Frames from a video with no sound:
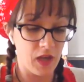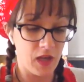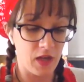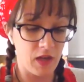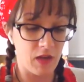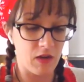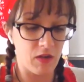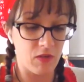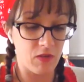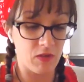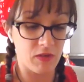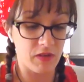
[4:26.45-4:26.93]

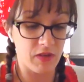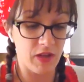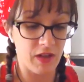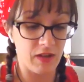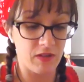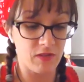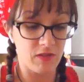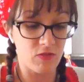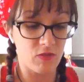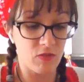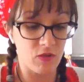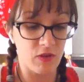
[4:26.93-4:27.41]
you know, the
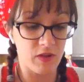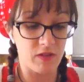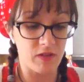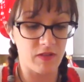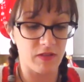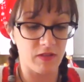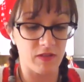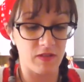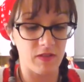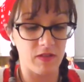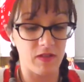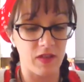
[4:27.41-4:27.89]
Ten of
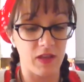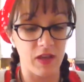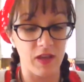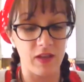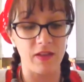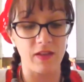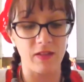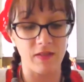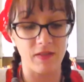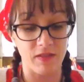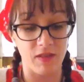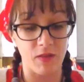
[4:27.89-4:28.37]
Swords is
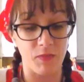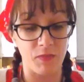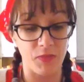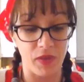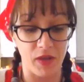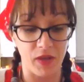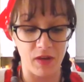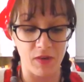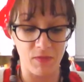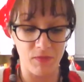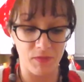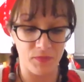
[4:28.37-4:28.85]
killing
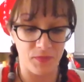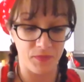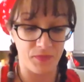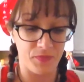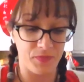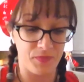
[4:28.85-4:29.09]
something.